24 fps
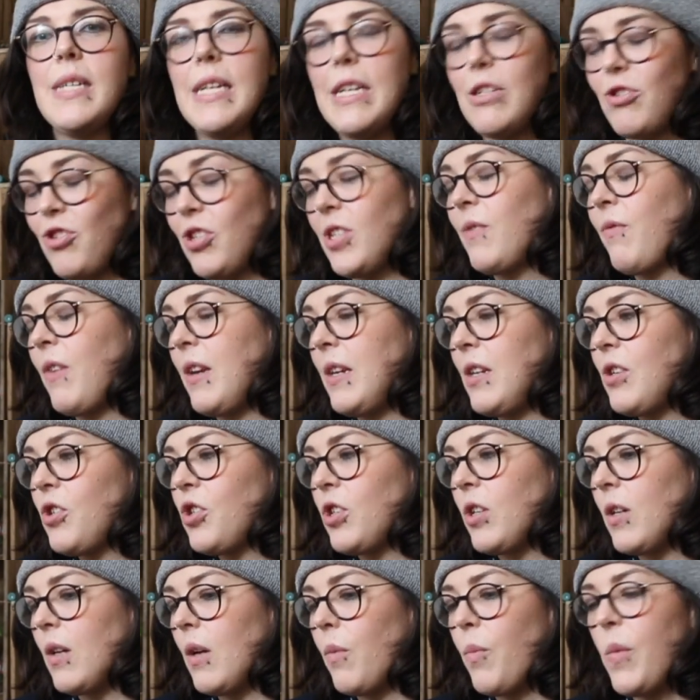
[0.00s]
He'd just
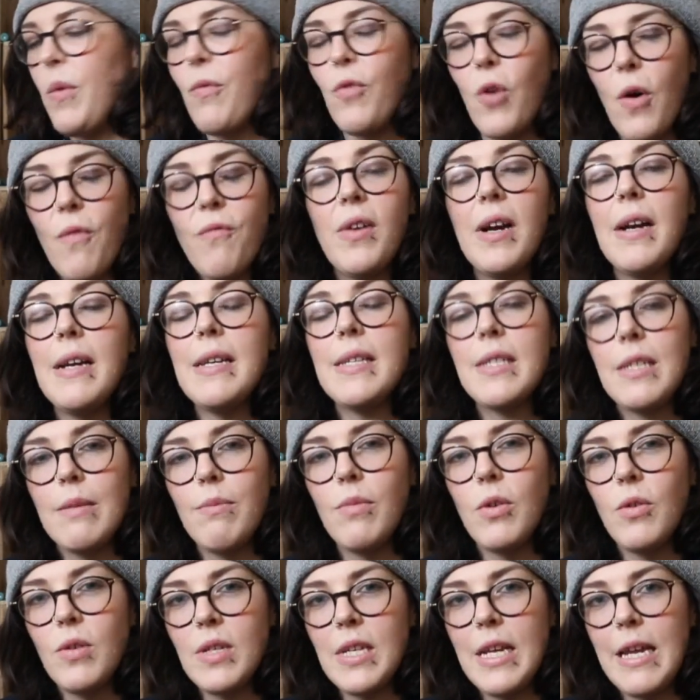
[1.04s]
finished it and we've got very
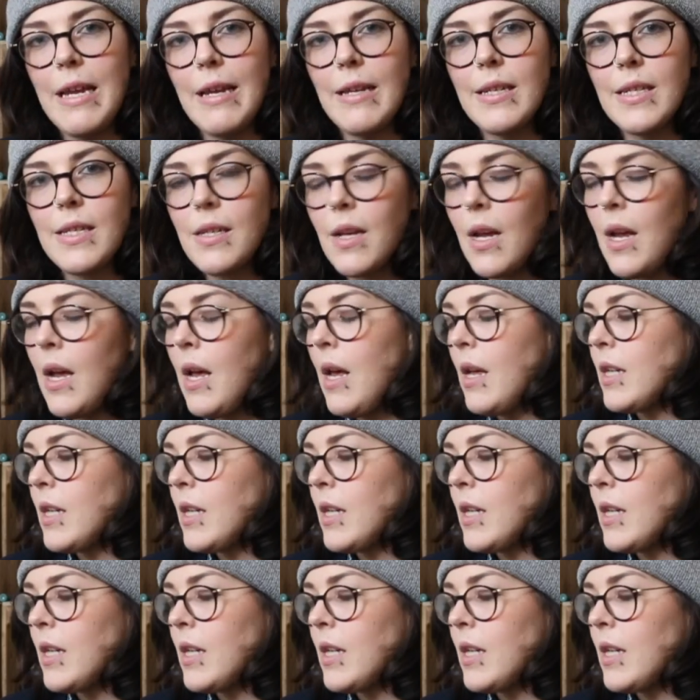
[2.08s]
similar tastes.